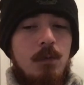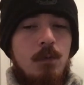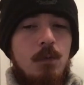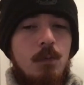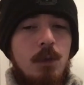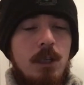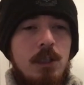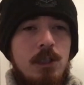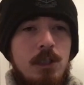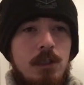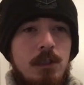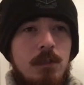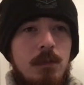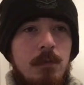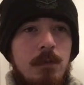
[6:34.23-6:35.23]

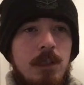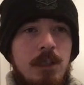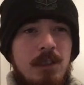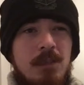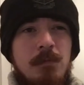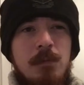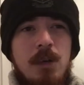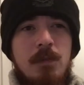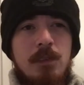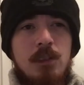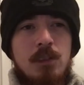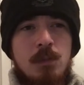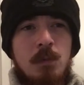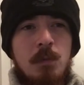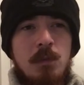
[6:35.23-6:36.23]
religious vicars and fathers and
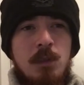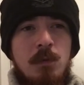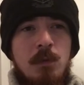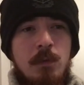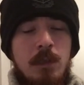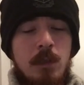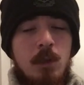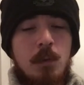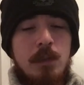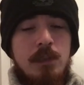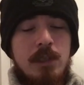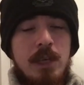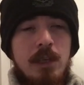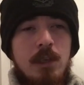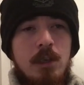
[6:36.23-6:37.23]
so on and so forth, they'll always
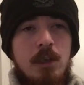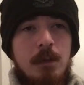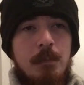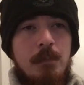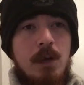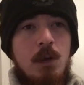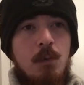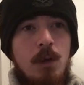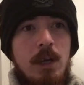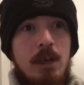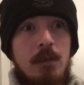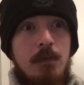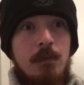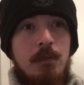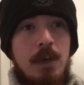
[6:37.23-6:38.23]
take a rite
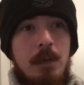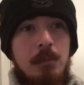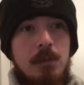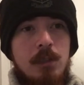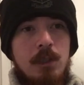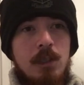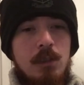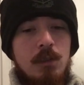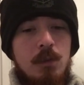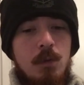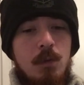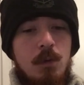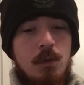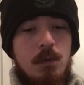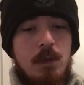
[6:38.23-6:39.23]
of abstinence
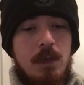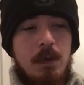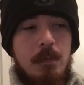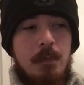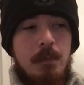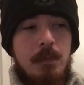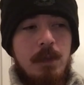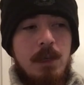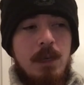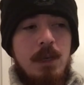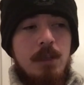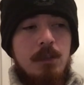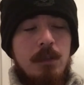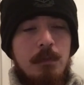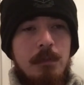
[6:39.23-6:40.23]
or
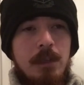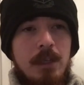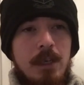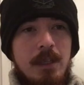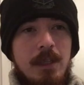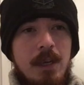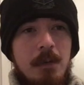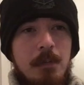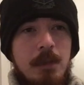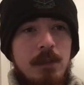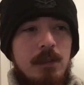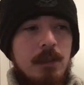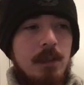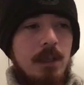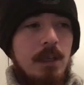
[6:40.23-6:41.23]
something like that,
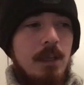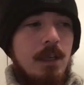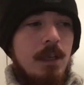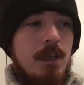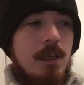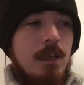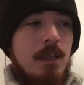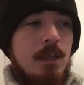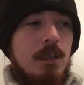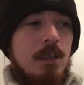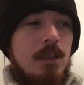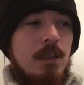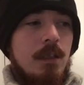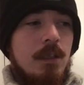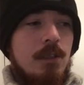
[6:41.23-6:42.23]
basically.
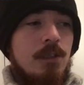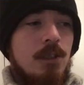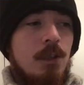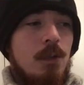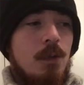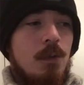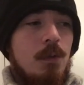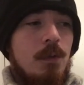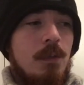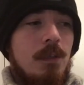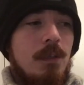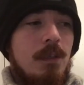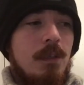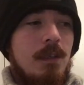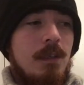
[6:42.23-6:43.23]
So
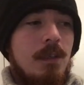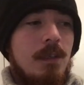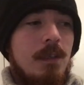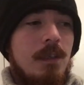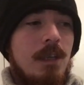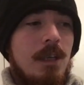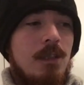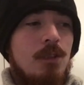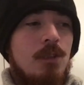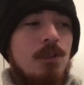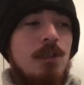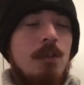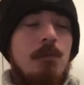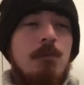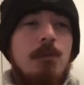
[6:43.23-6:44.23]
the
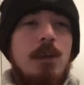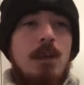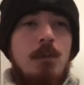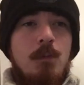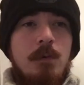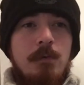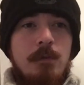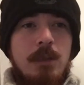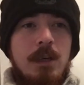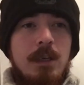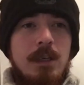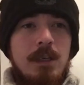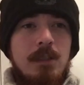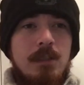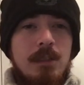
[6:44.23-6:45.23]
interesting thing with that
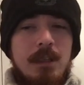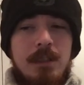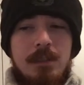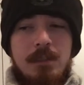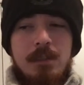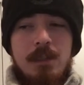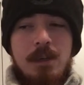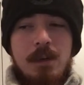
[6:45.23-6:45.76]
is that